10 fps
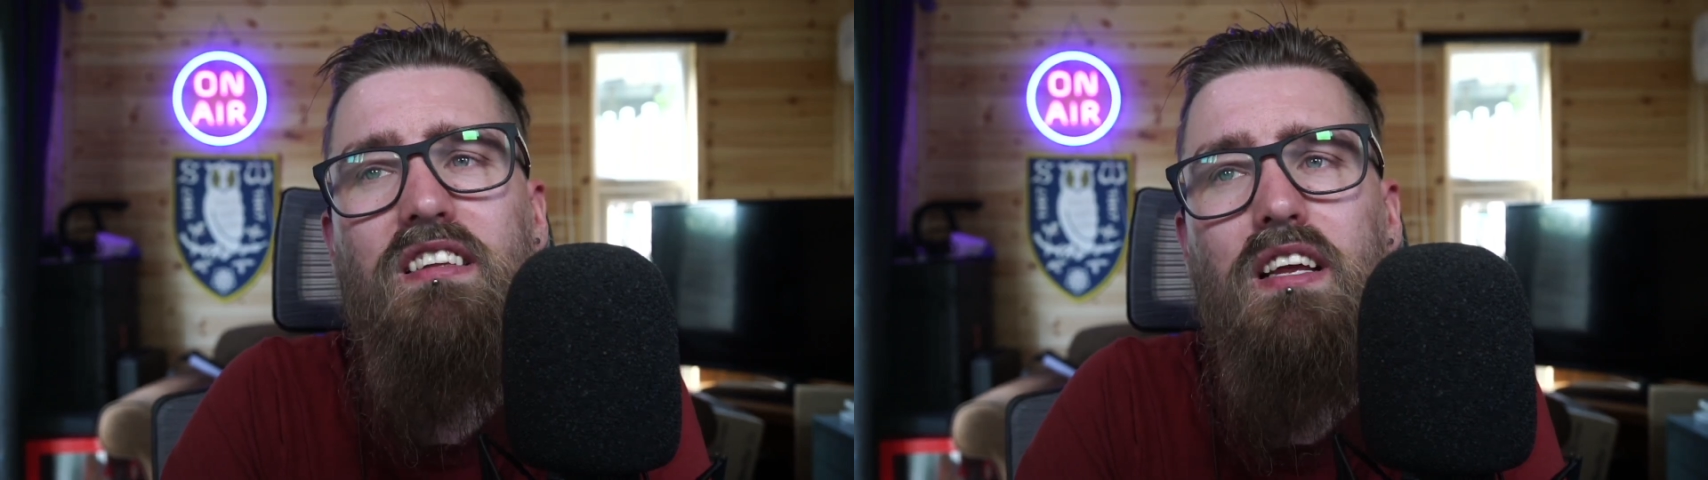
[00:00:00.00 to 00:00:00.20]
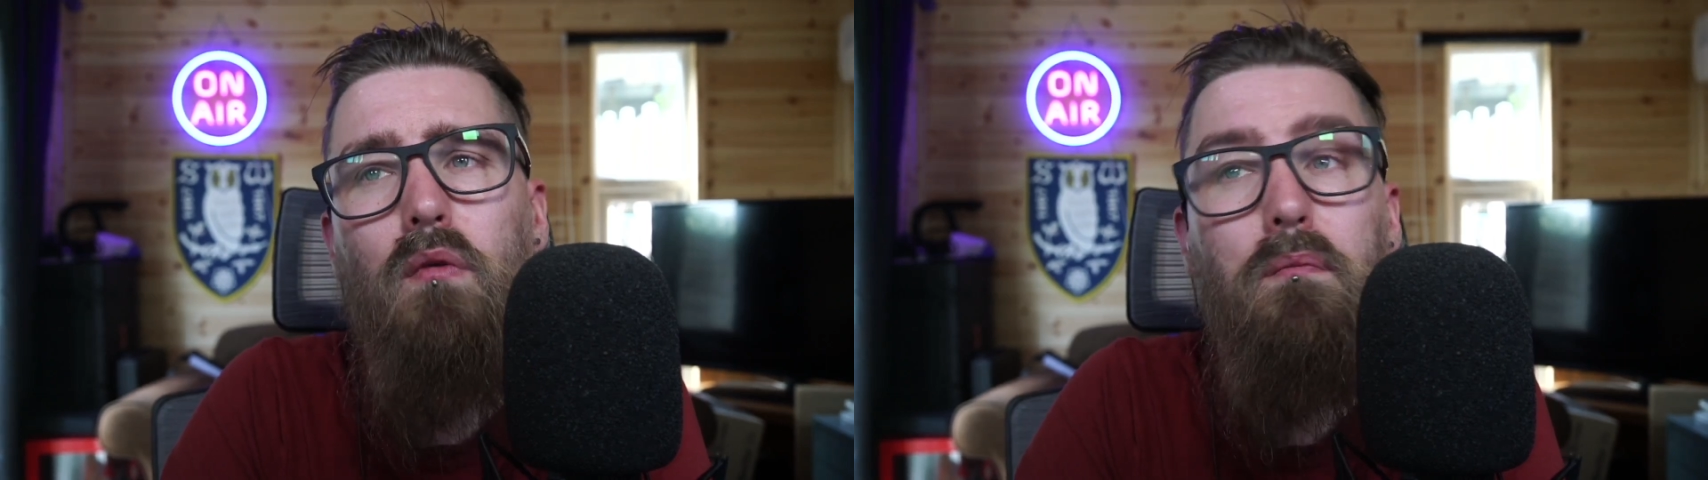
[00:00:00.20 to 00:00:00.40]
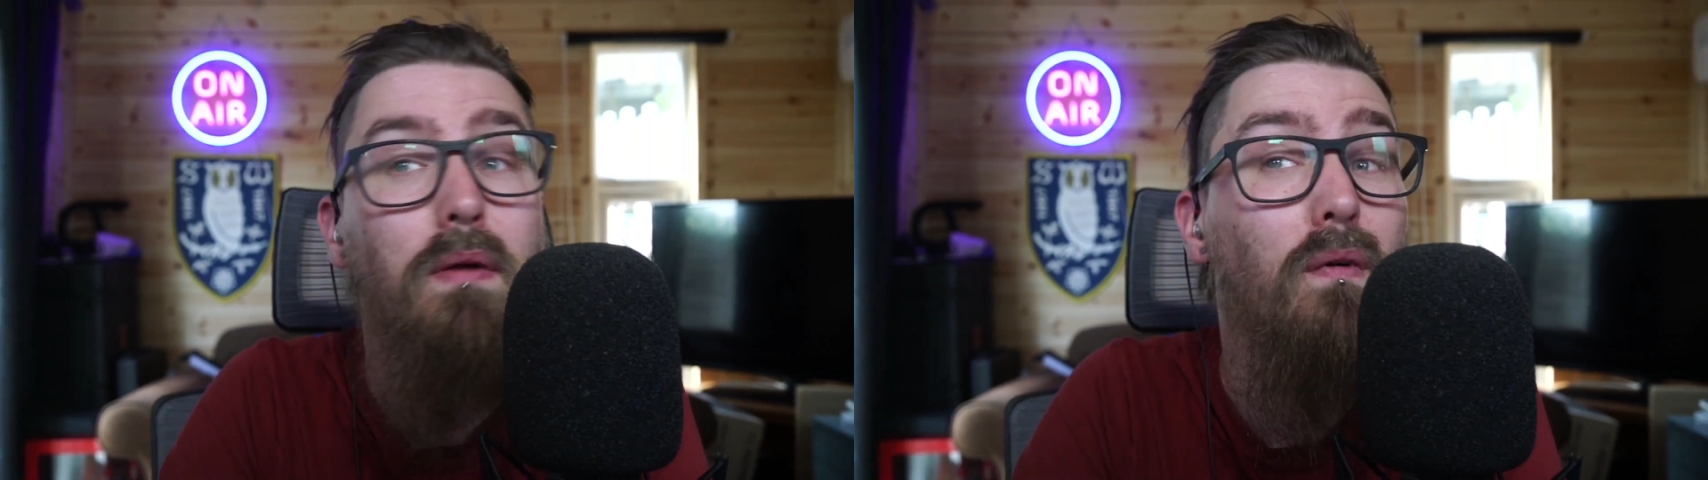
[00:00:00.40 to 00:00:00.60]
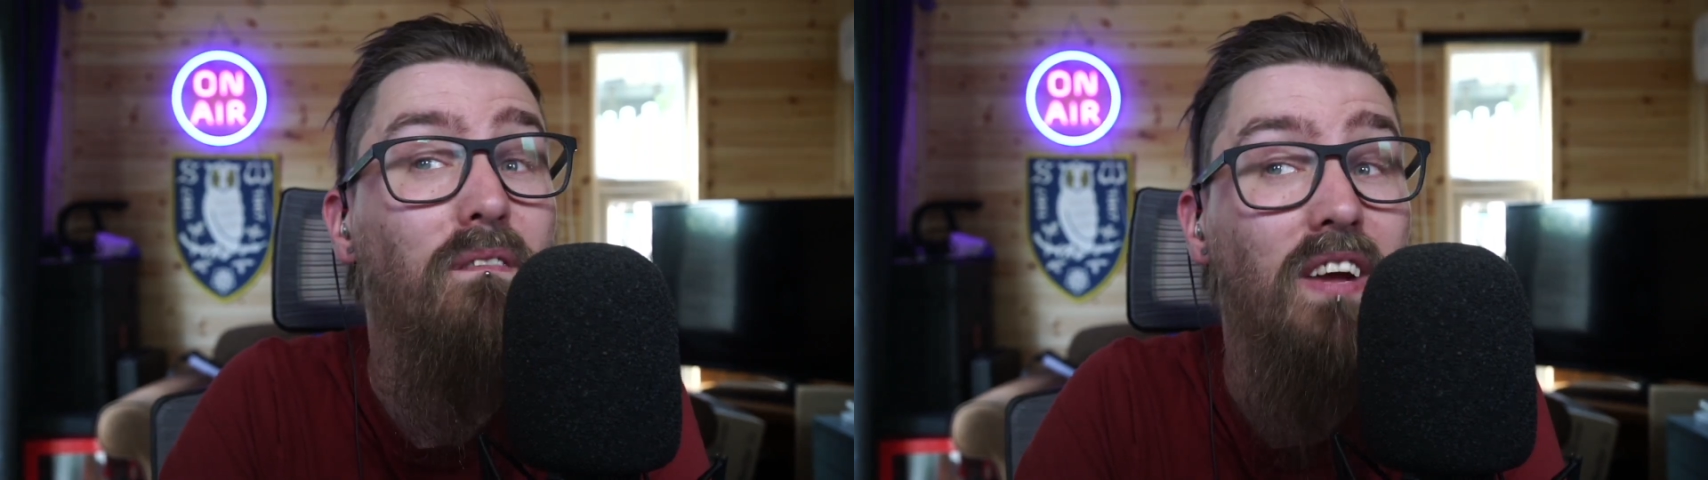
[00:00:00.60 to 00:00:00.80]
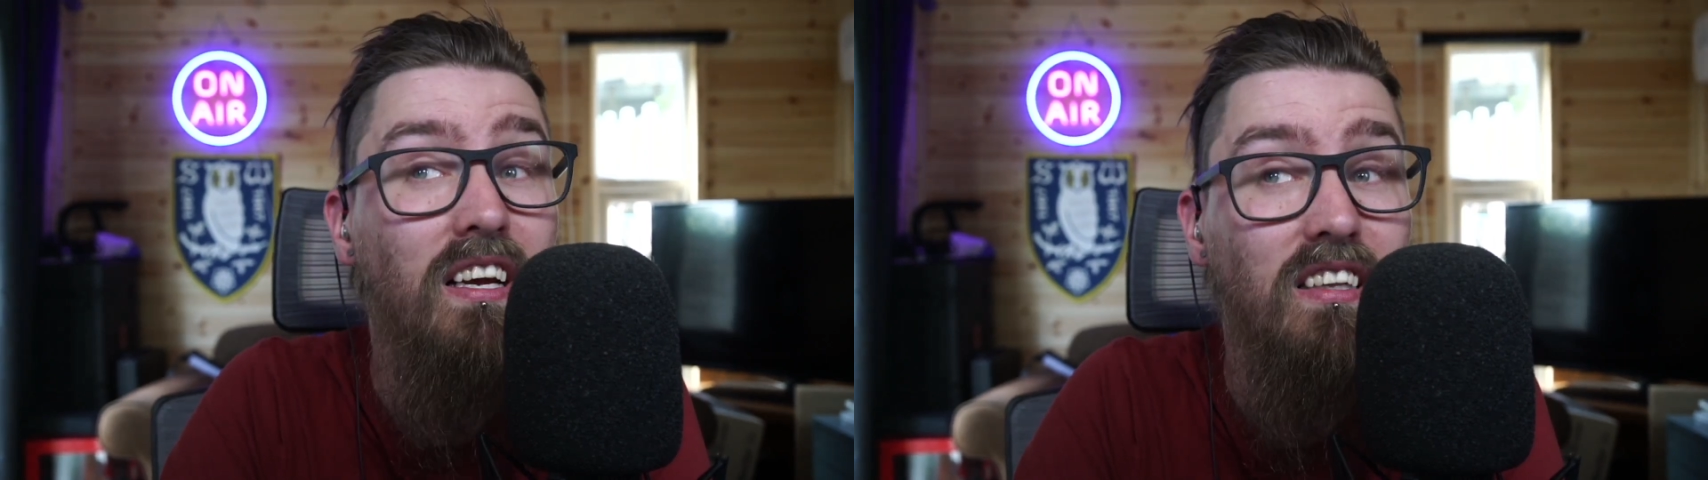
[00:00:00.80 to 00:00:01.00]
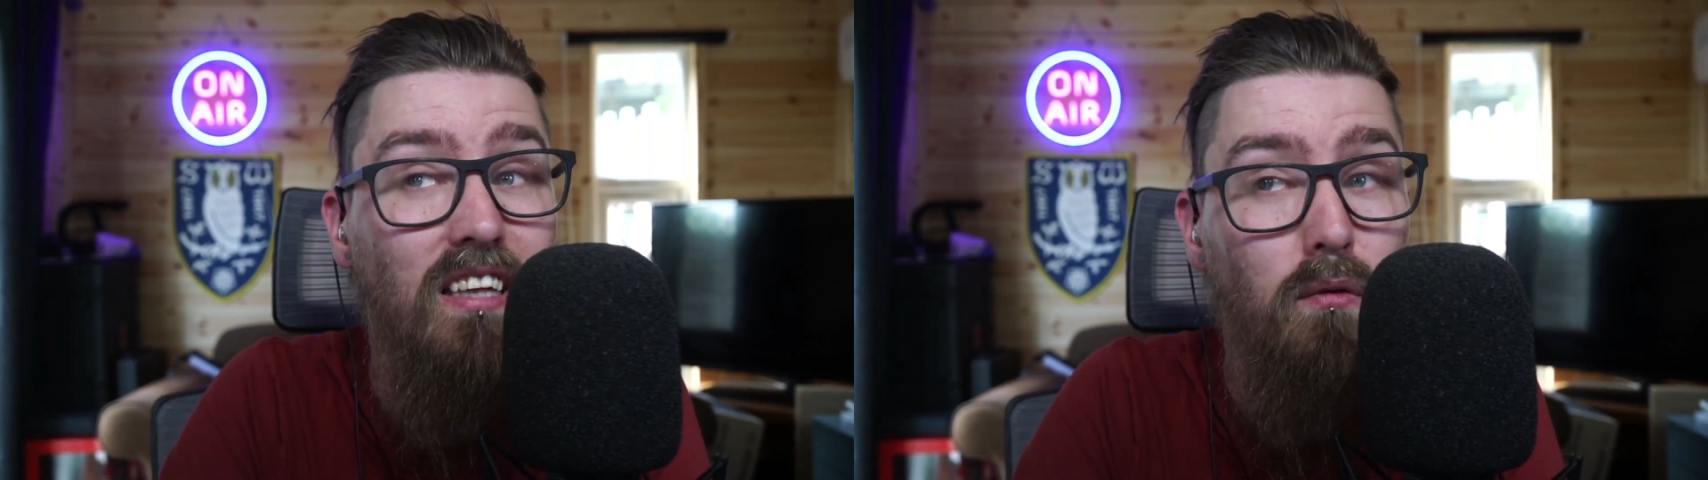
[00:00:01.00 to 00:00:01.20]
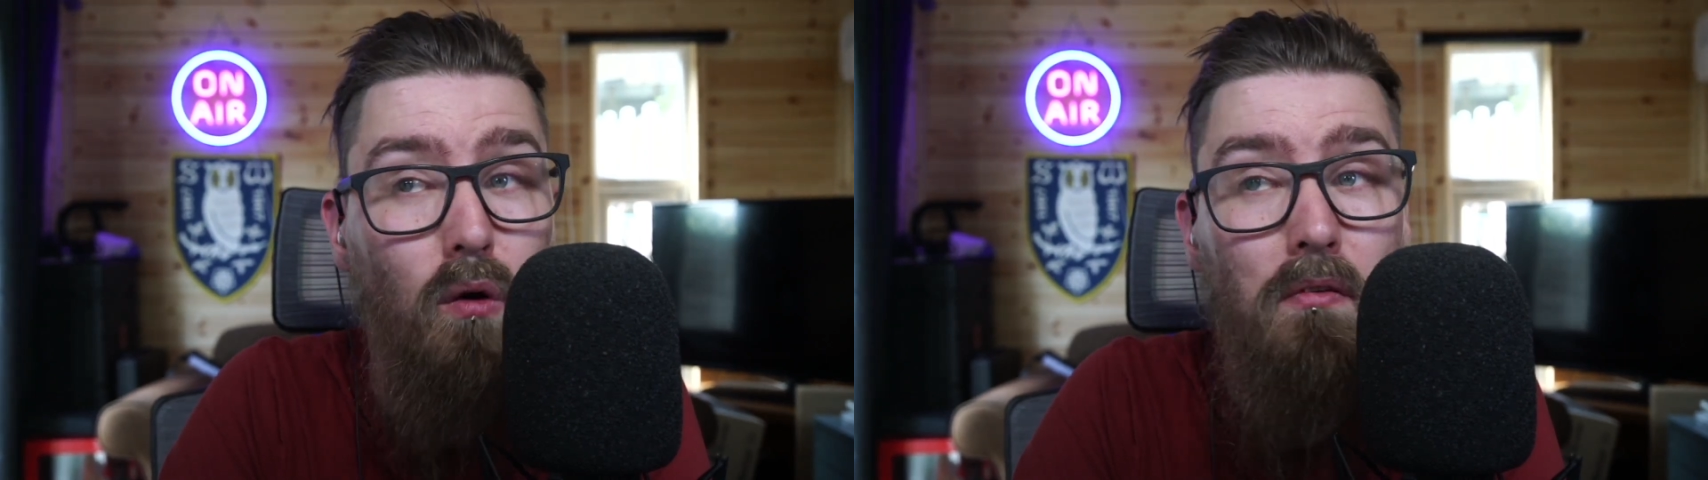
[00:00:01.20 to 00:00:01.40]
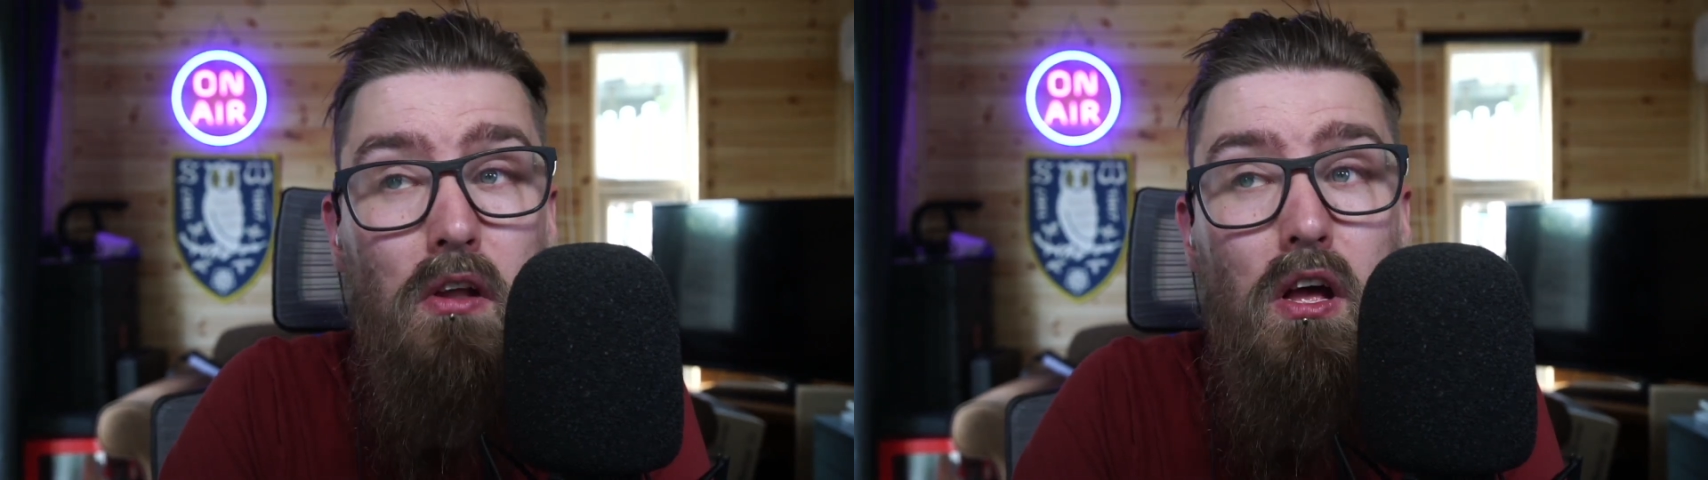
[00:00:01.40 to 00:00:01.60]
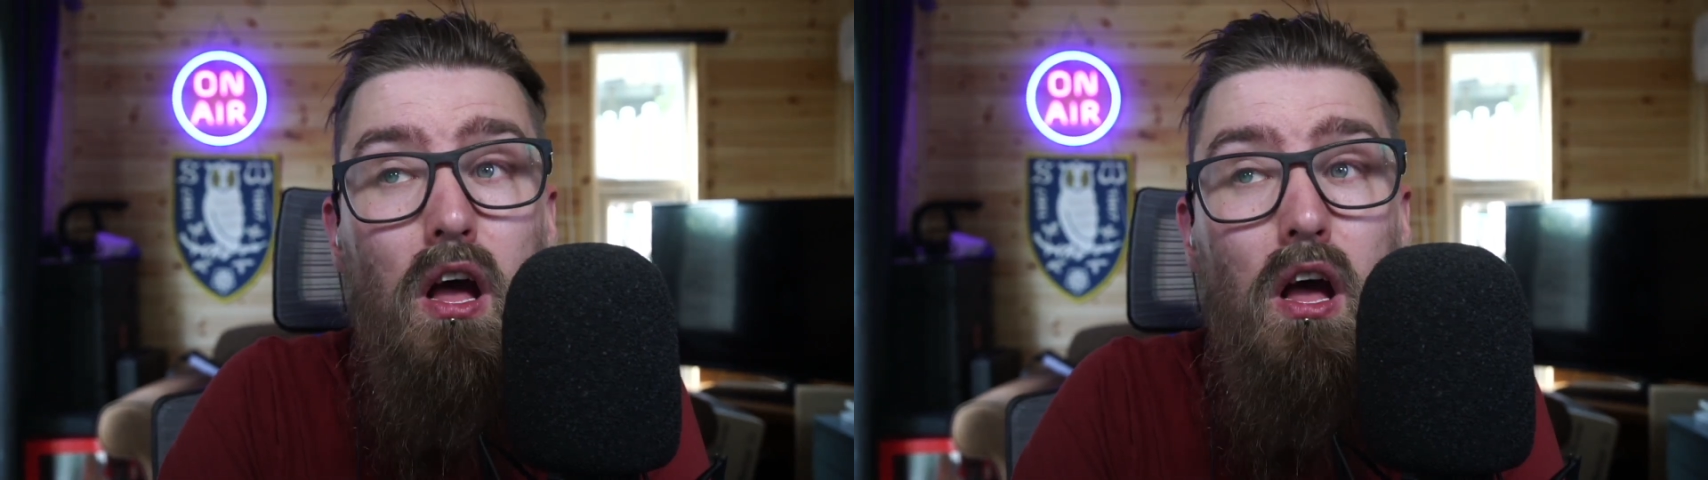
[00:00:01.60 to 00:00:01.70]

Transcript: to see what people think of this one.